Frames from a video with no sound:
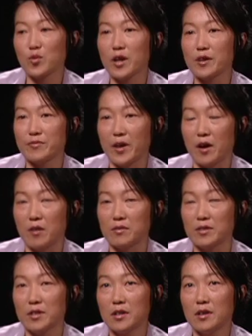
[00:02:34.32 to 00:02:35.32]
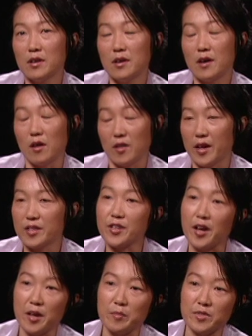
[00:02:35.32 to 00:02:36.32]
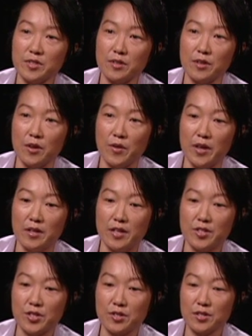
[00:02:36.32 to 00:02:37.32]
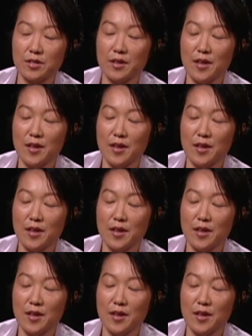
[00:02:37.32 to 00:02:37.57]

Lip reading: what I found a lot of times, And it's just,